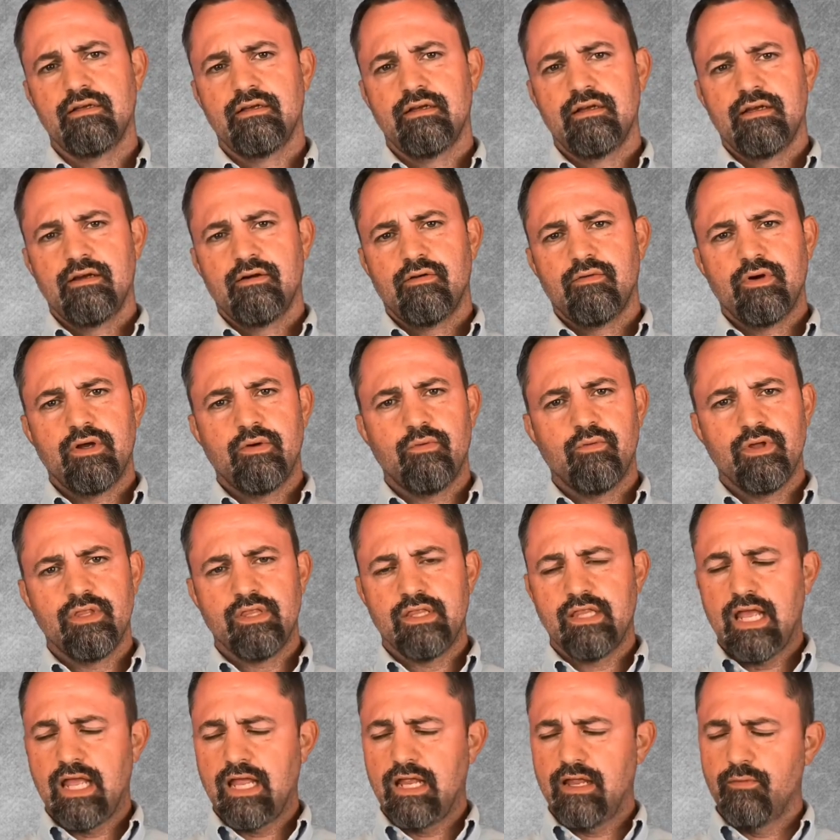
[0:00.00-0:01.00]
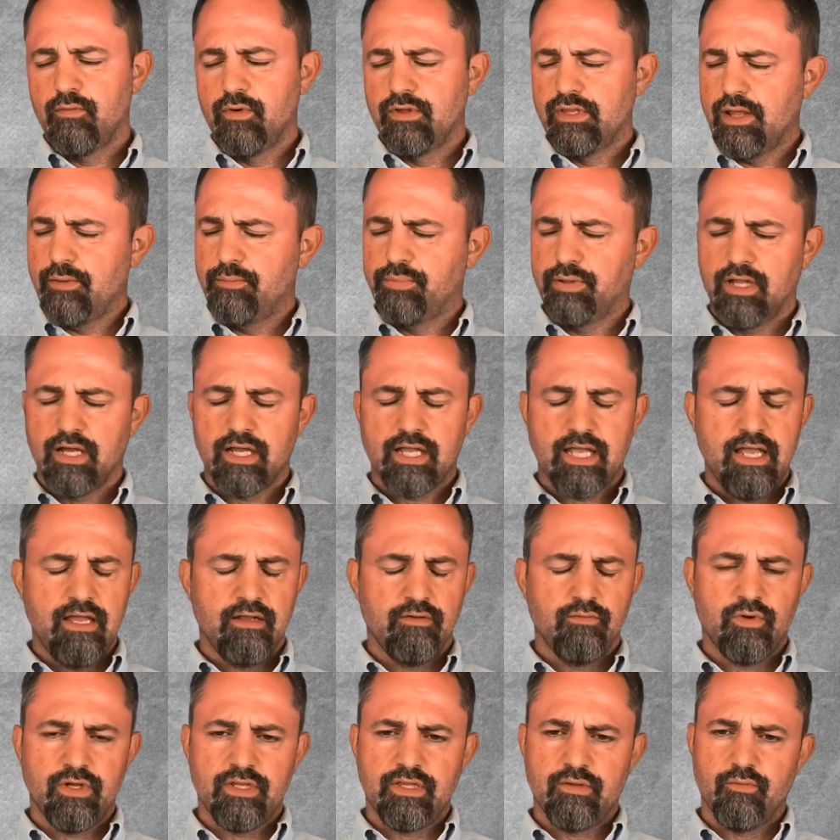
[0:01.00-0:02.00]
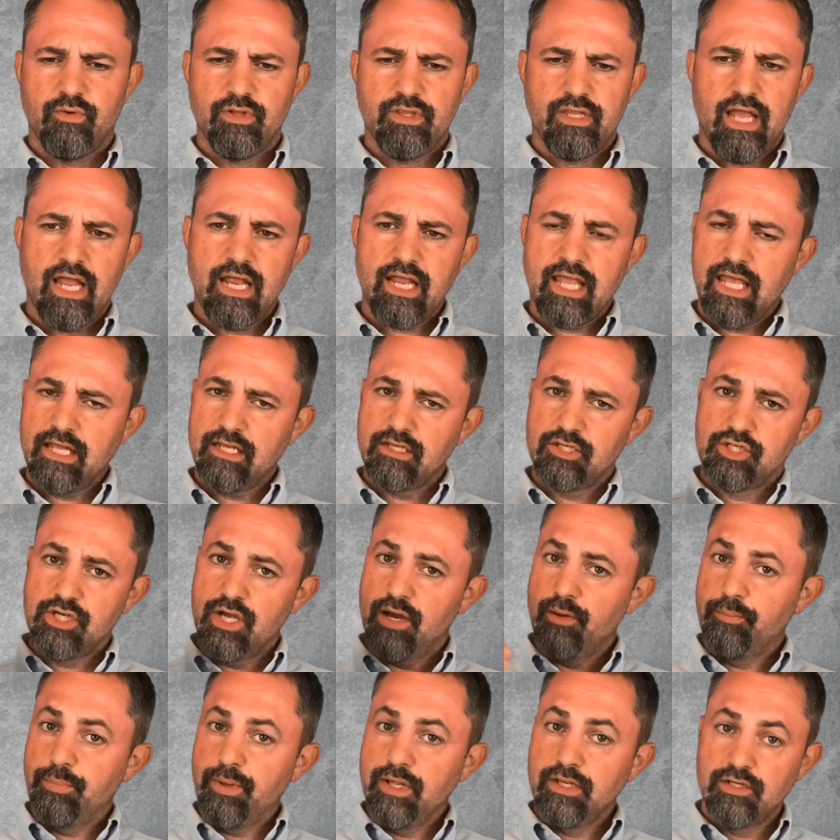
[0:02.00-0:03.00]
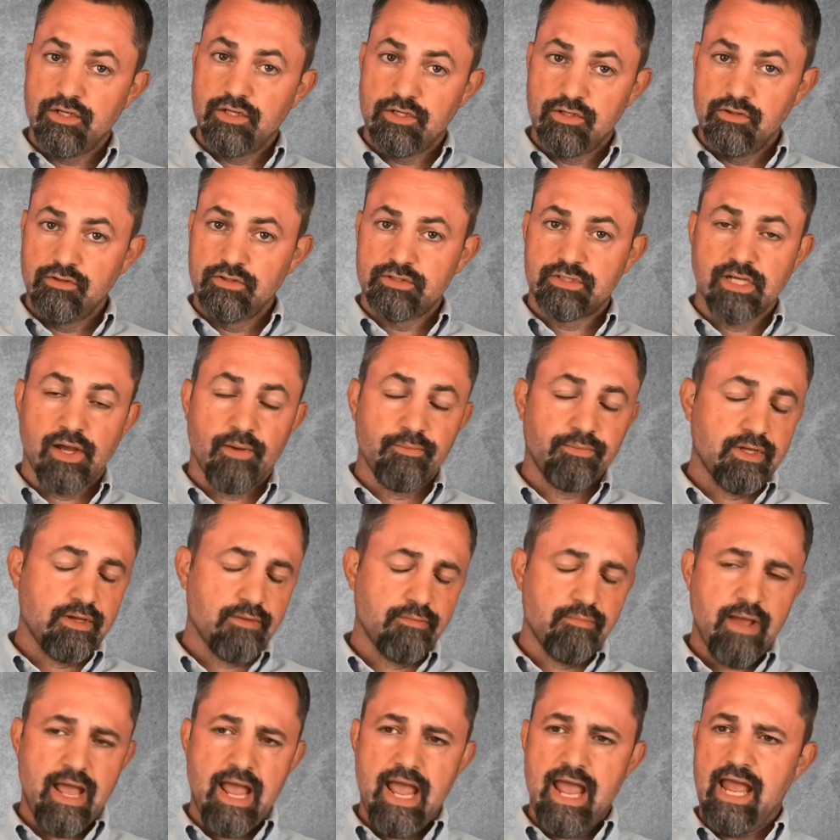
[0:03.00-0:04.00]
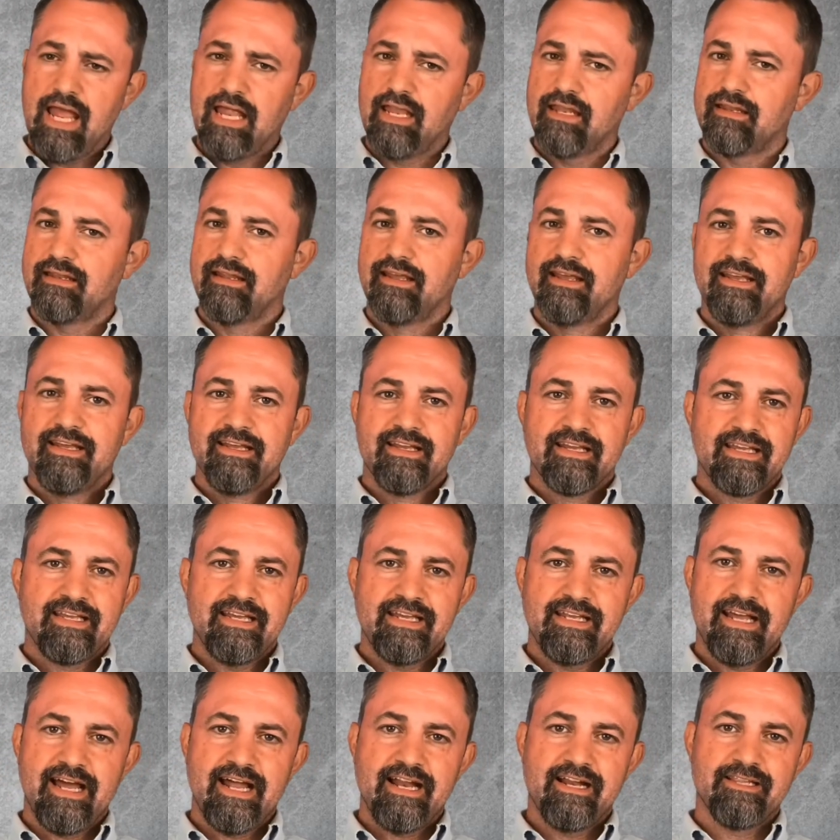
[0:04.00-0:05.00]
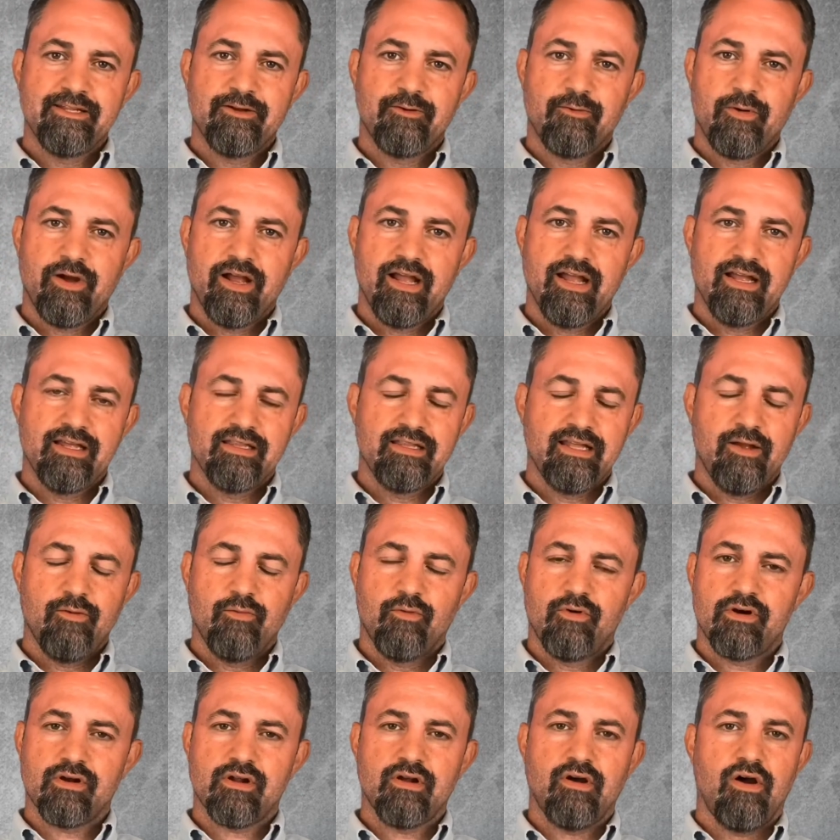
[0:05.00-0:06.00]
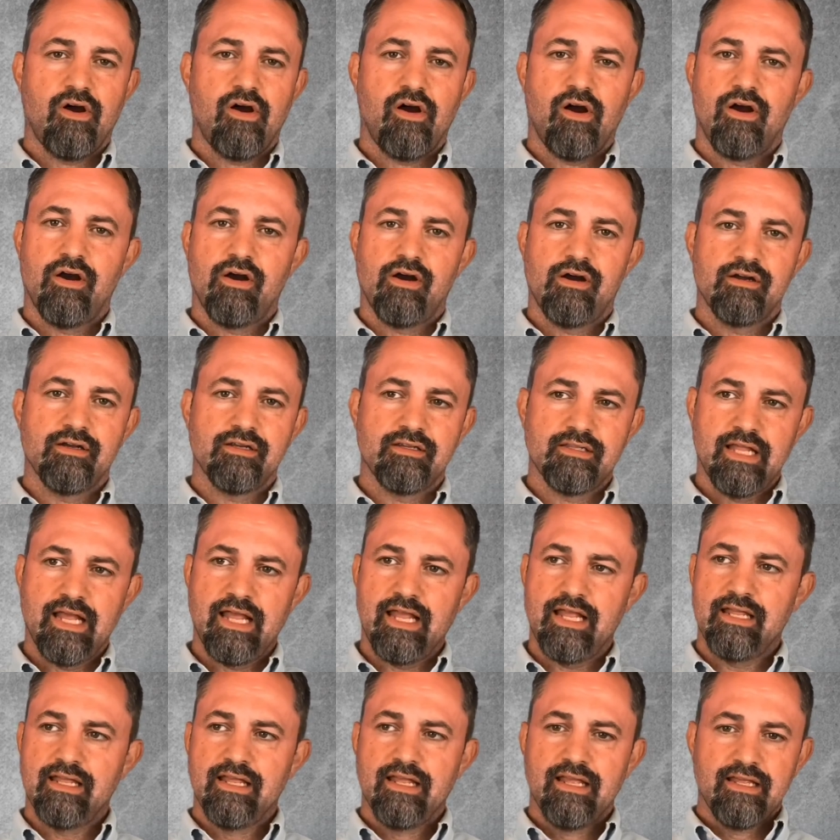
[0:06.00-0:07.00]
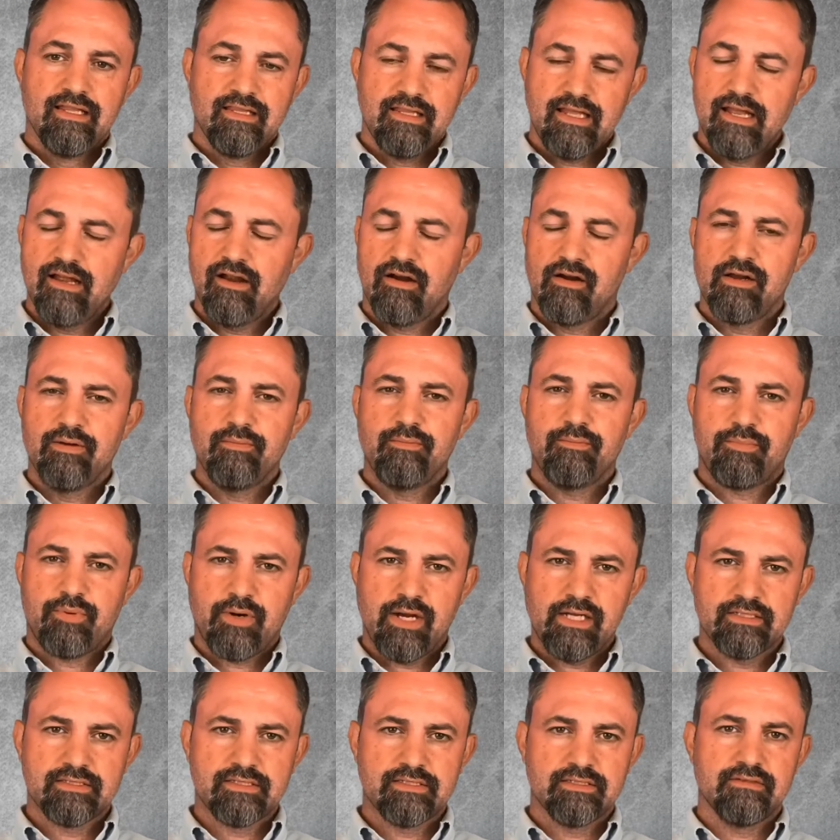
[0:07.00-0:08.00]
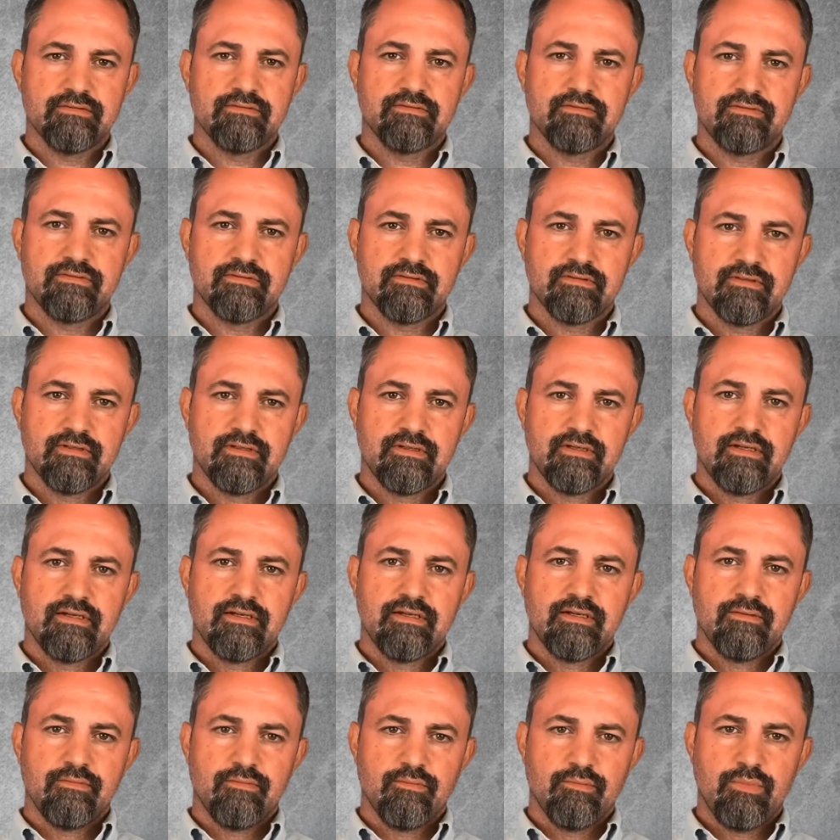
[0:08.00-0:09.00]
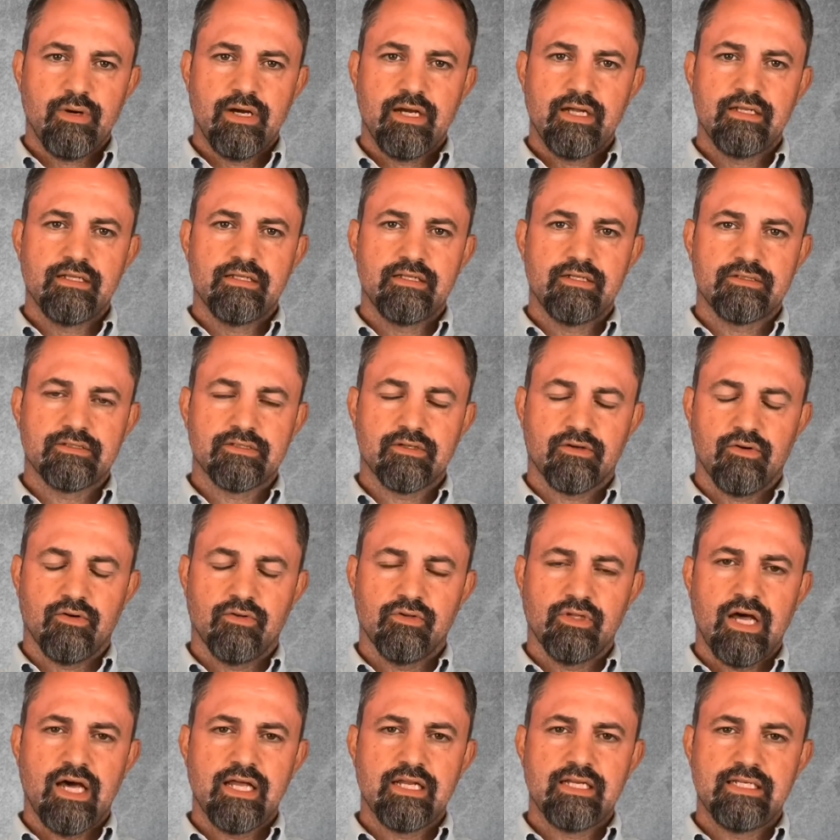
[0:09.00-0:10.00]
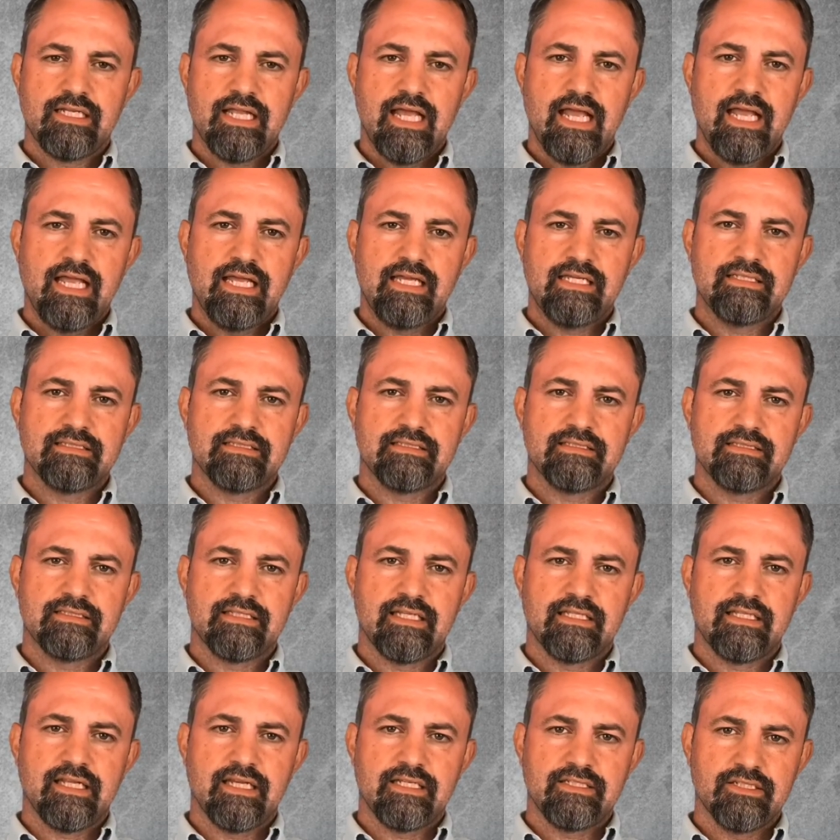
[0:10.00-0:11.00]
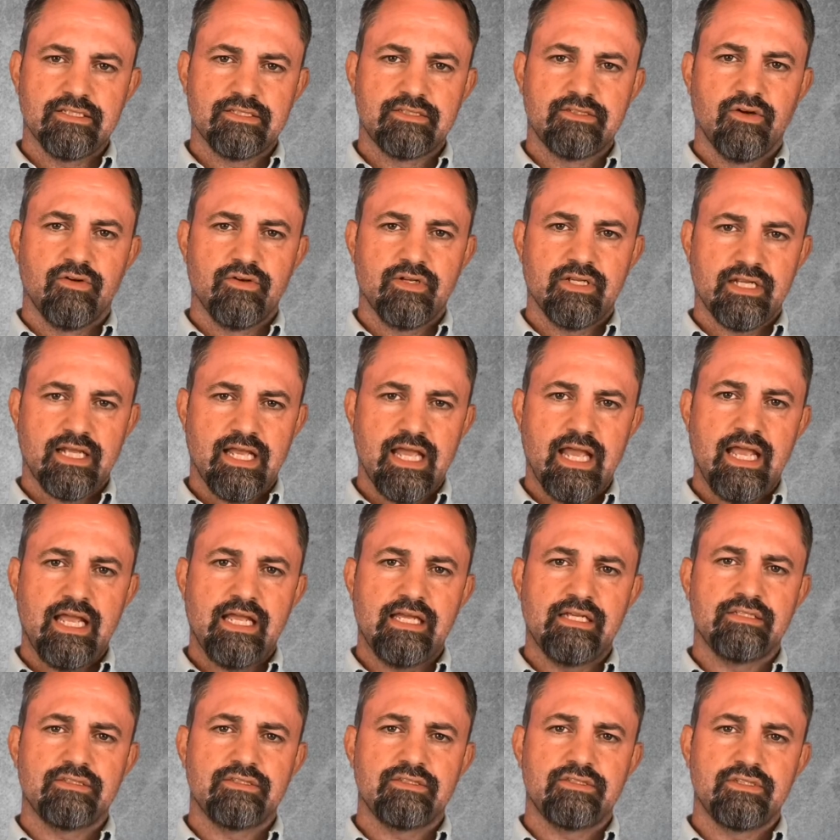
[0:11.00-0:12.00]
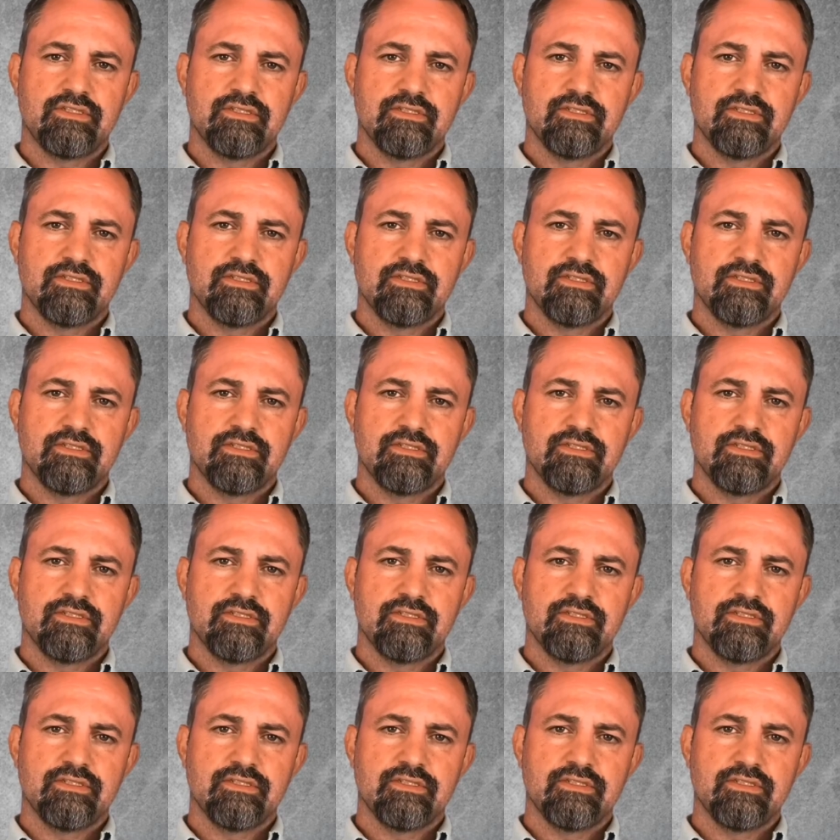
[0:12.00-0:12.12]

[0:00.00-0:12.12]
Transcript: When they plug in, when they jump in to do something, man, get out of their way. They work hard. They are impressive. But there's a whole lot of days that they just don't engage.